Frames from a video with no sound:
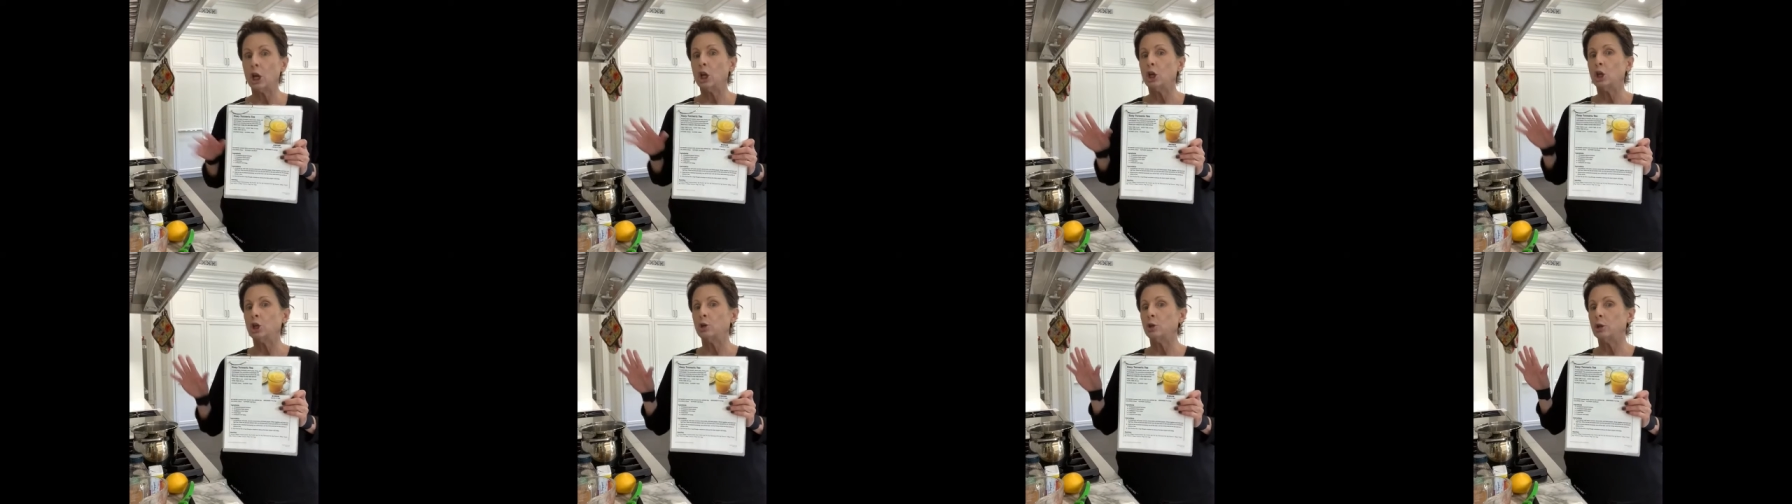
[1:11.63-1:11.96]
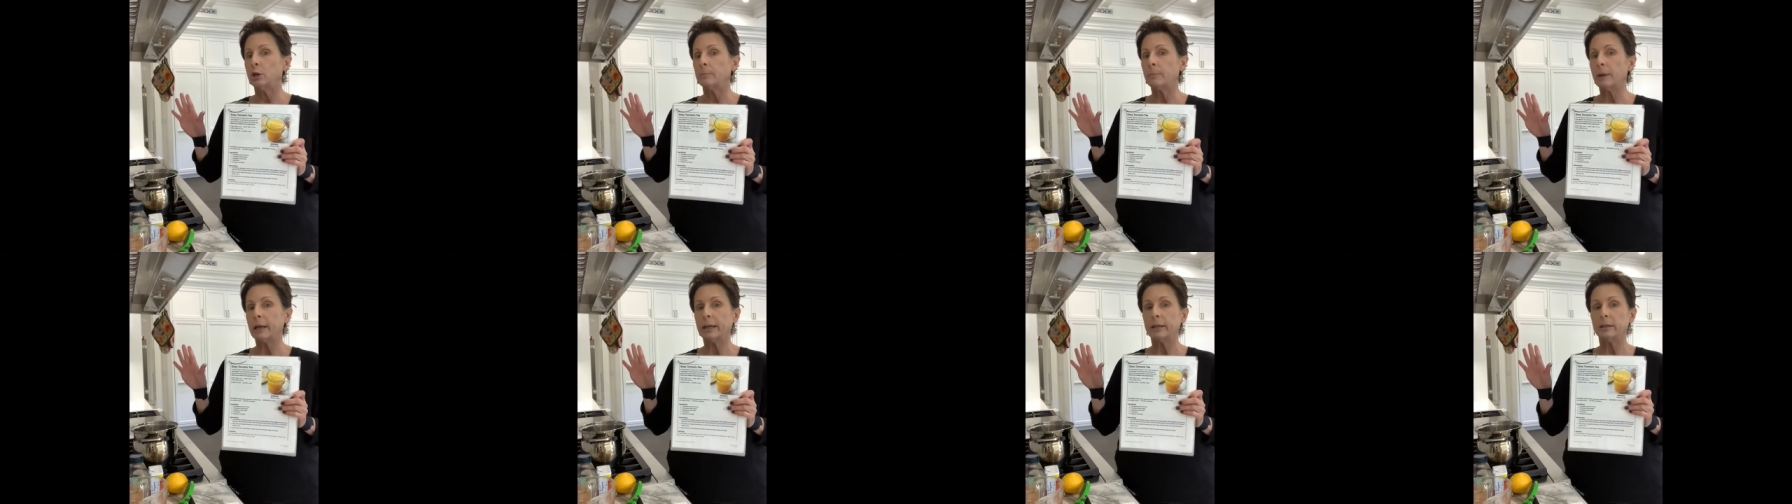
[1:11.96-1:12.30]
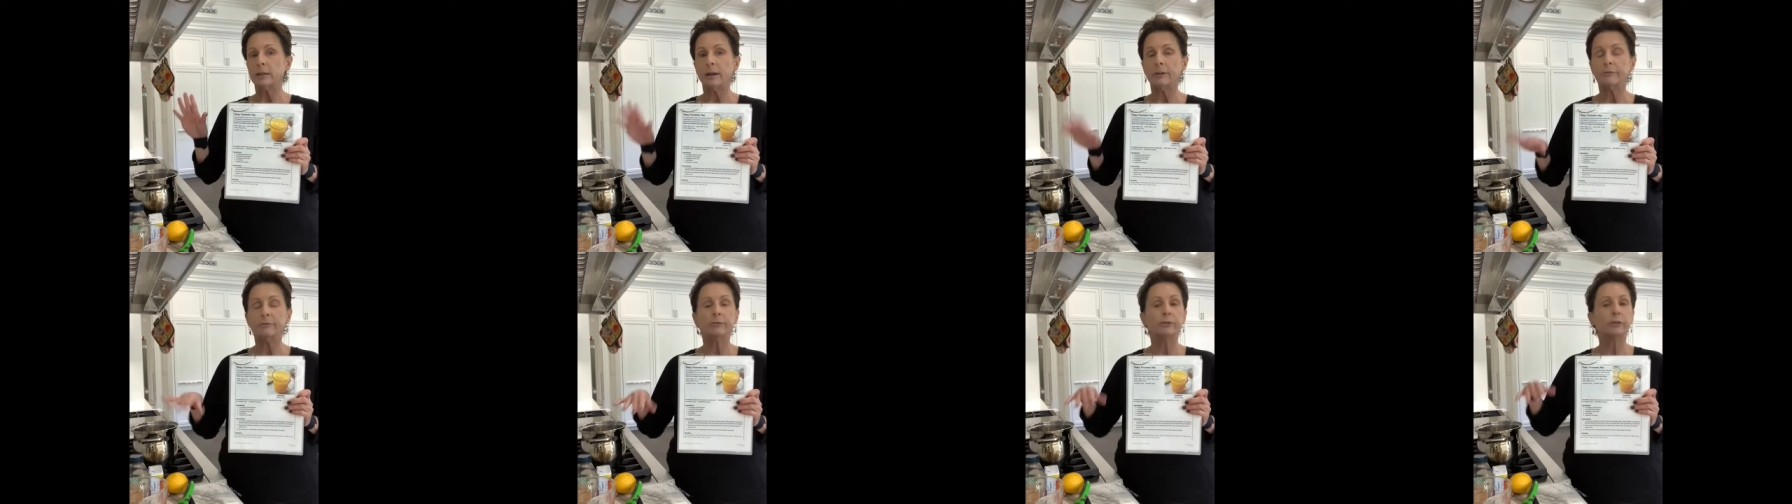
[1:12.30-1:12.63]
You can make
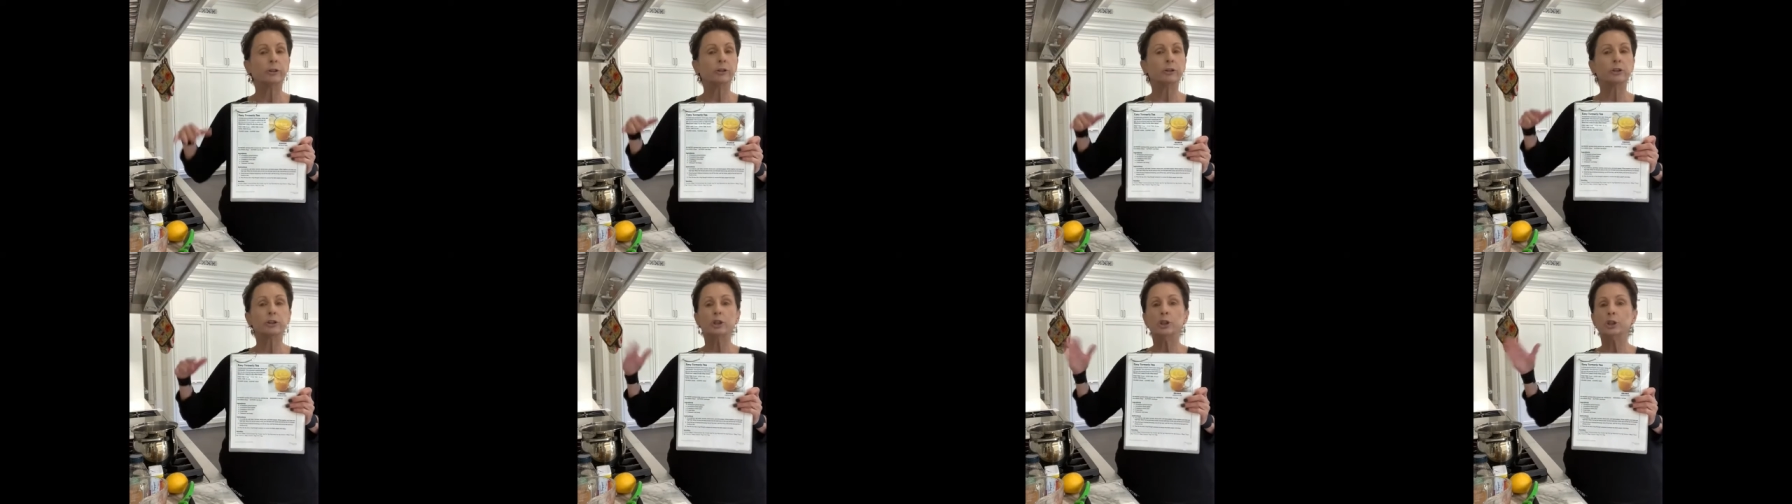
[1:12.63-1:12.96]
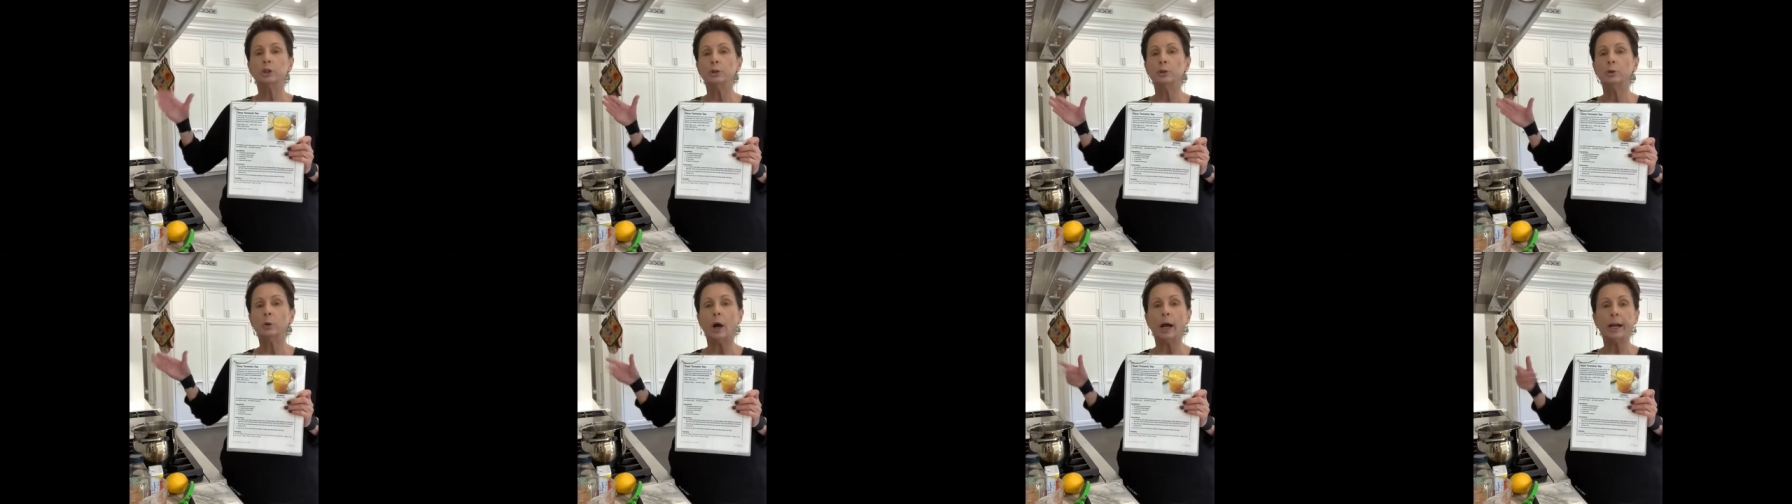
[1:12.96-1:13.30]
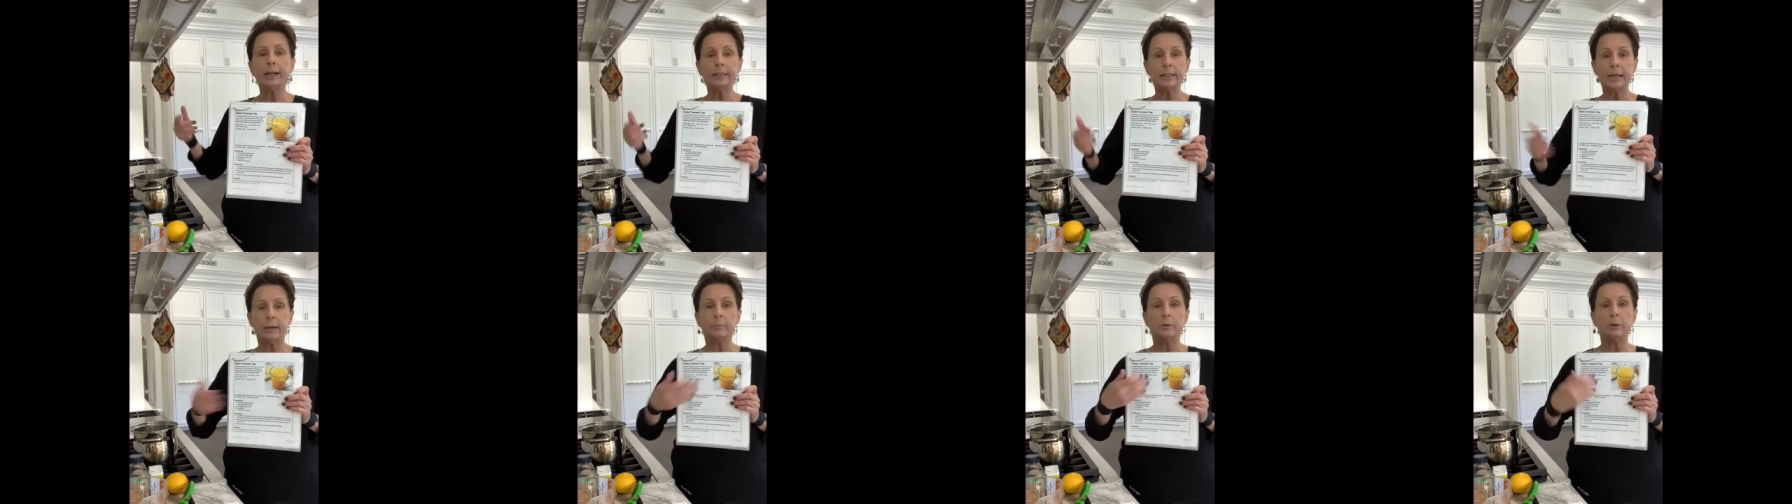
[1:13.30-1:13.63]
enough for two. I
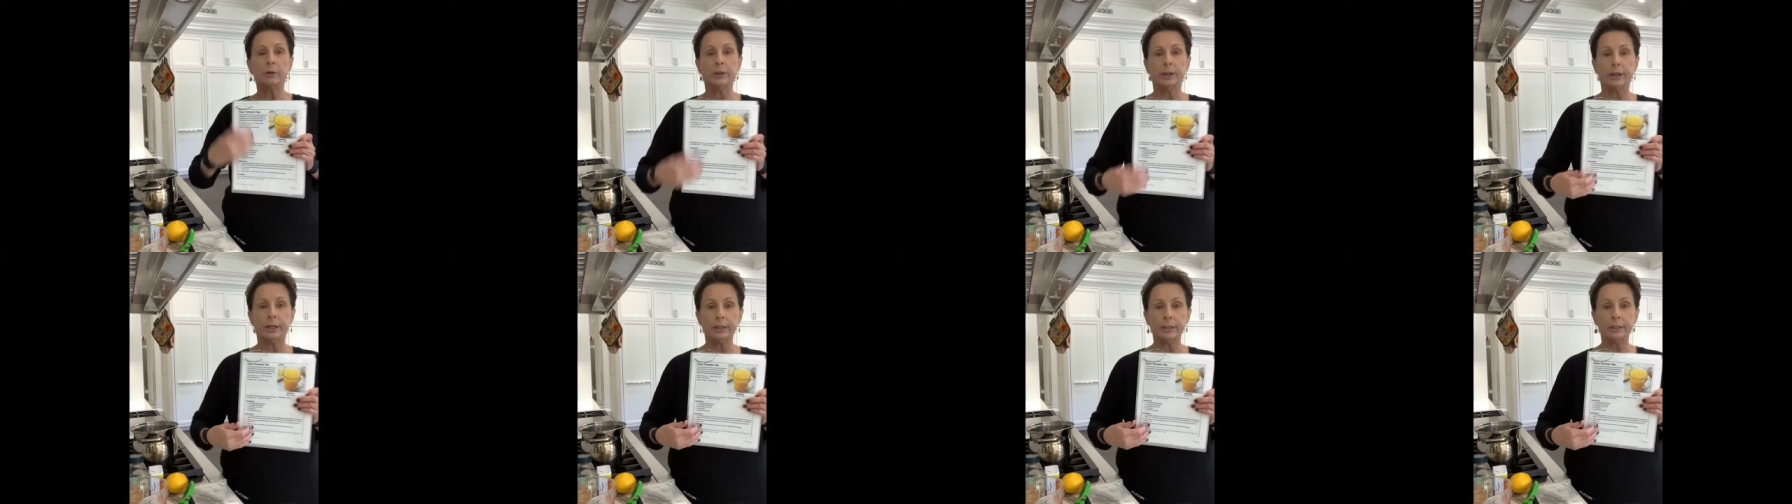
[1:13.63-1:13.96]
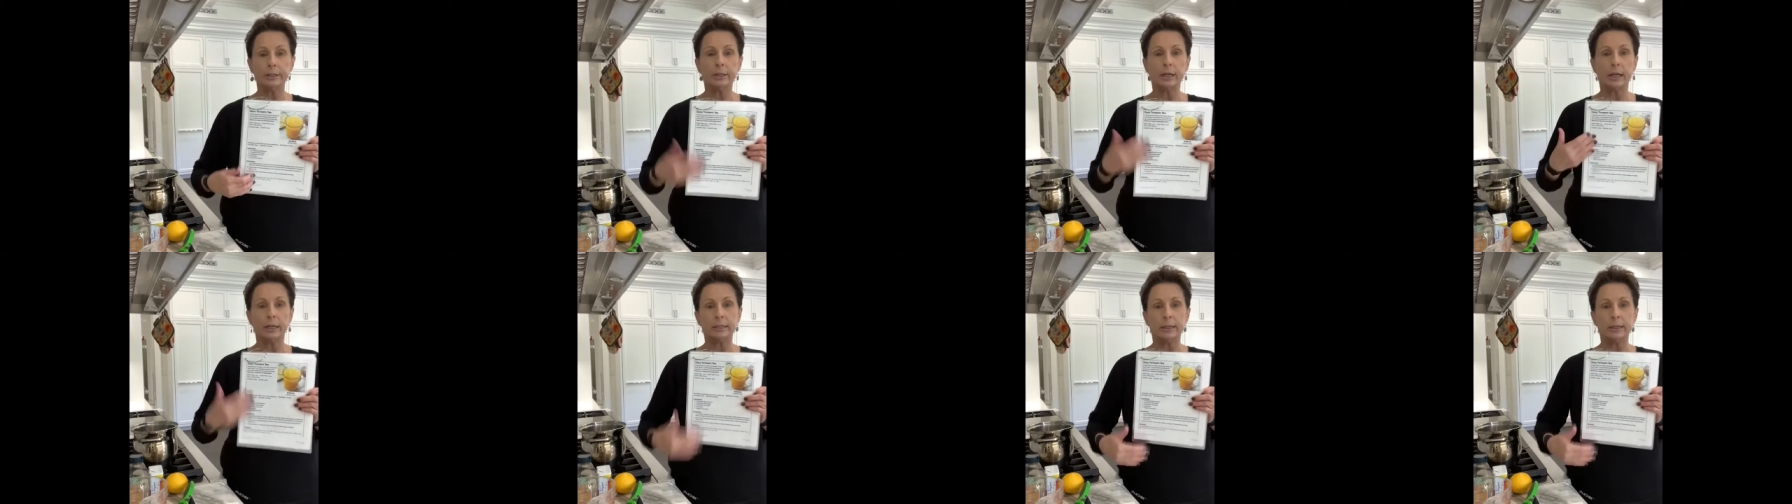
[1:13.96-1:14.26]
doubled this